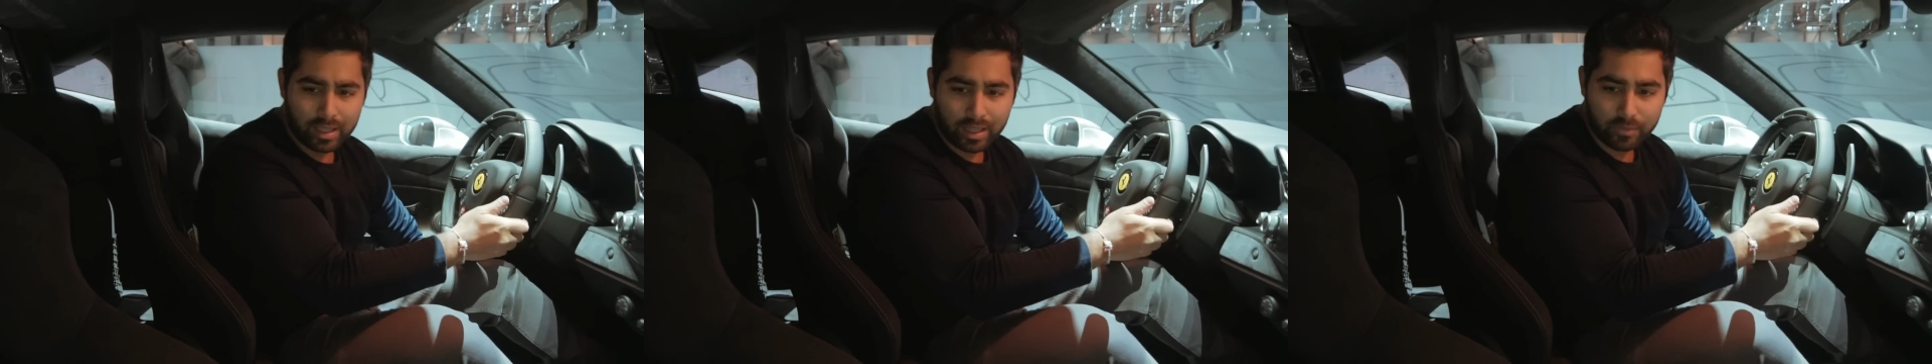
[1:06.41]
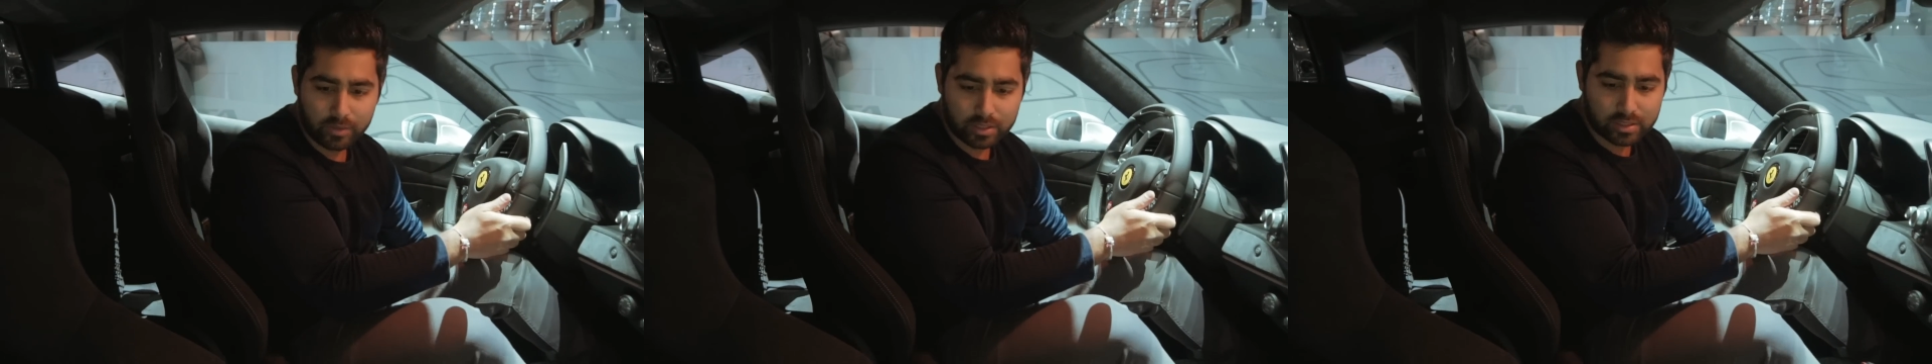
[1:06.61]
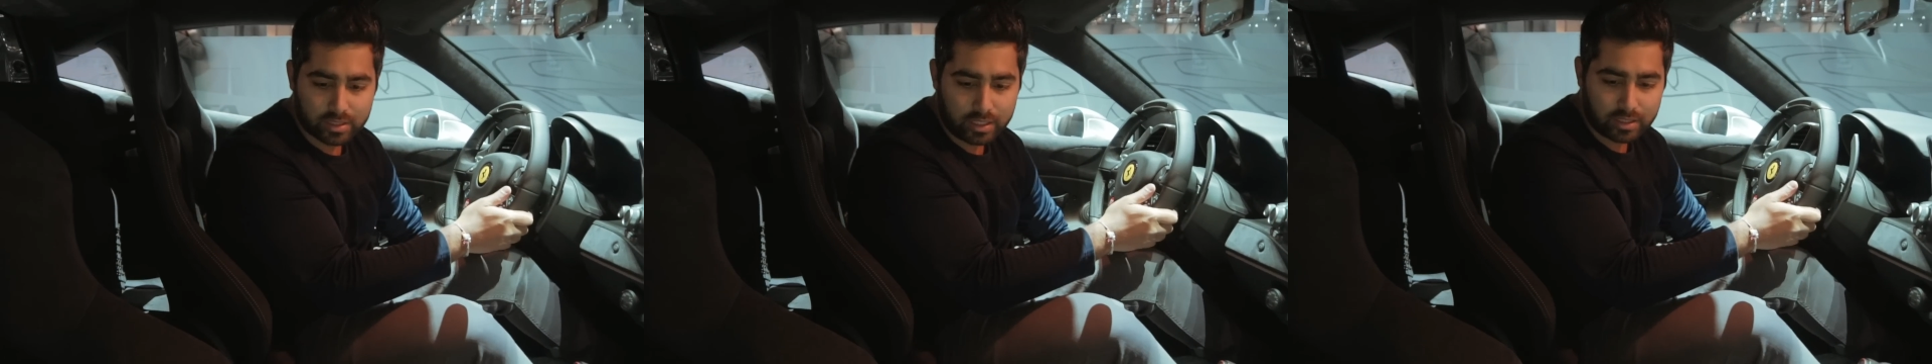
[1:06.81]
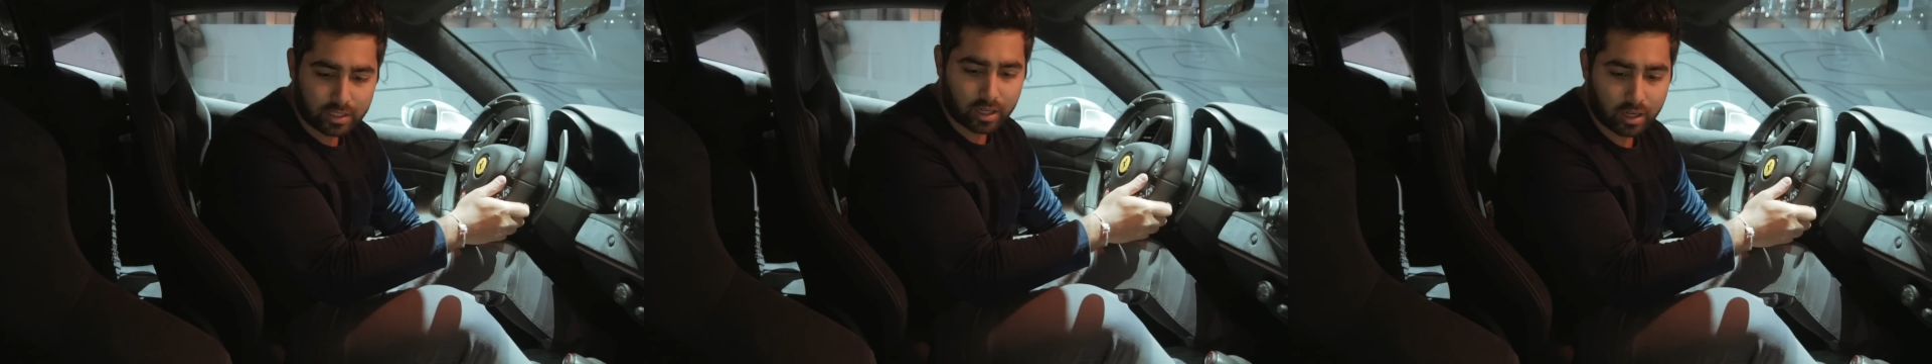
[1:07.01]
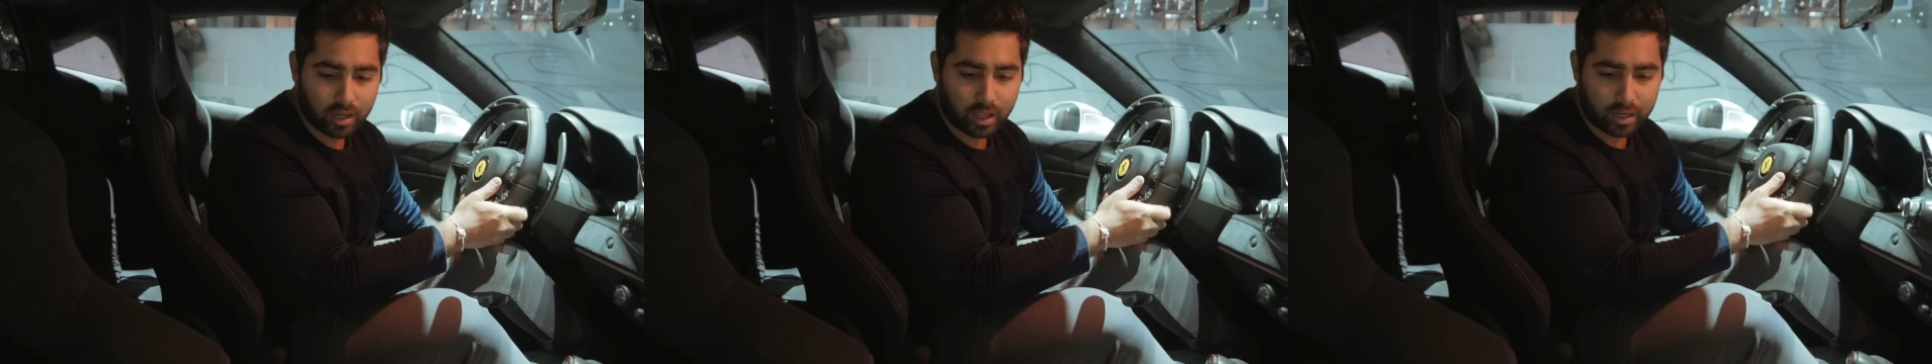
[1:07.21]
even the seats
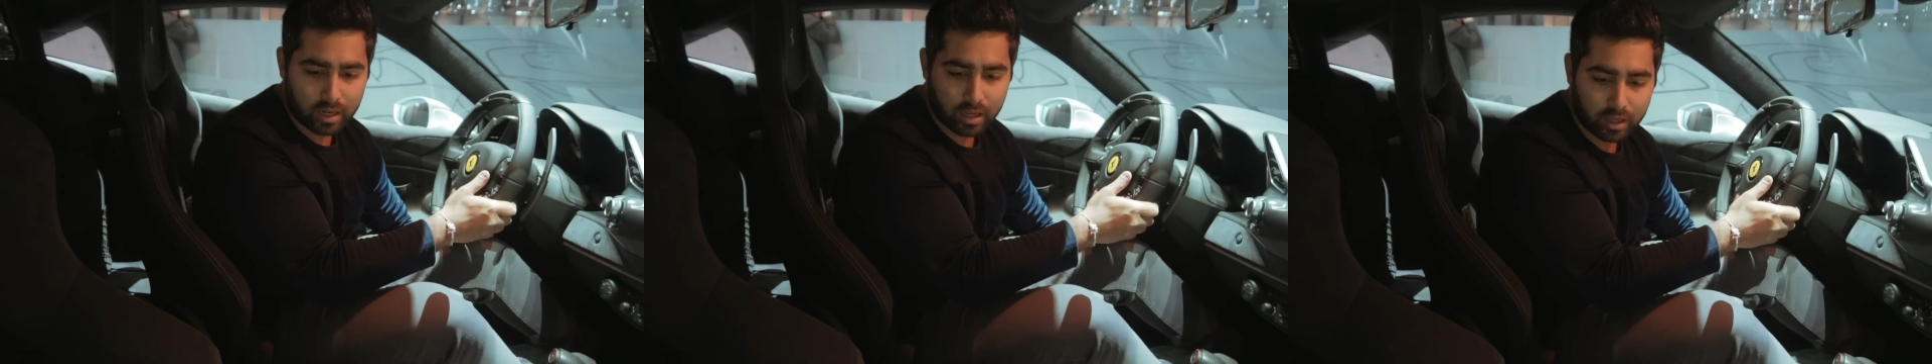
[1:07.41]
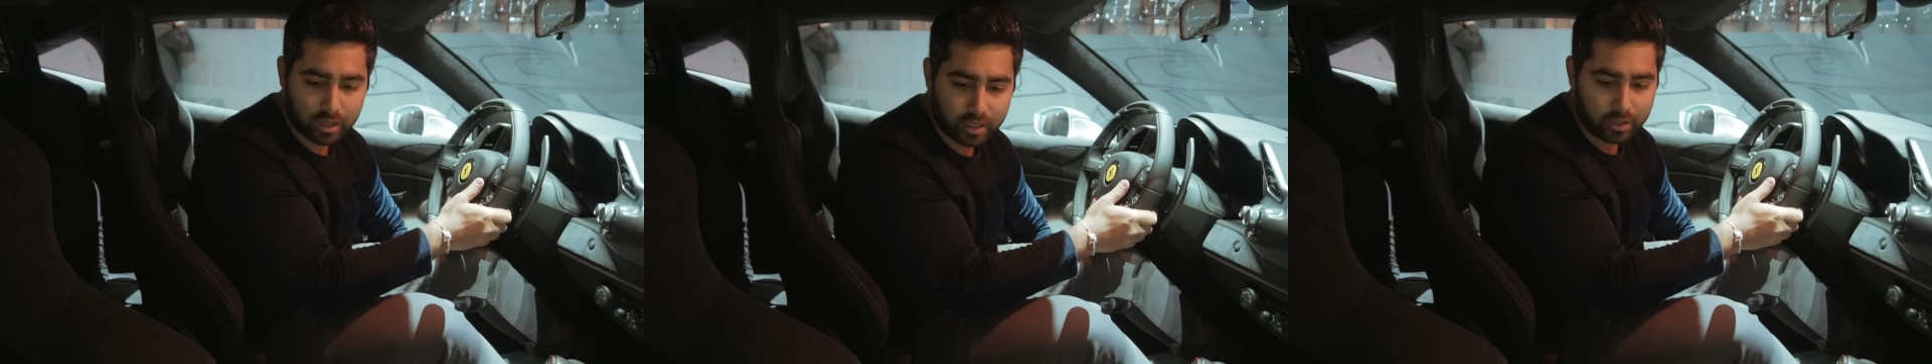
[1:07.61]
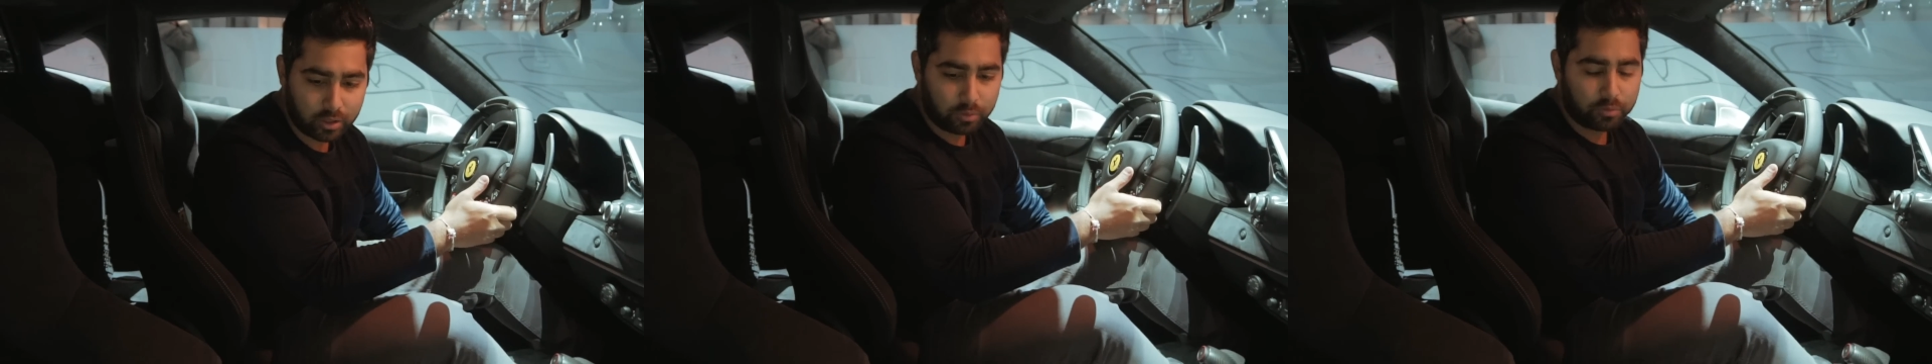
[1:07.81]
are kind of like clunky.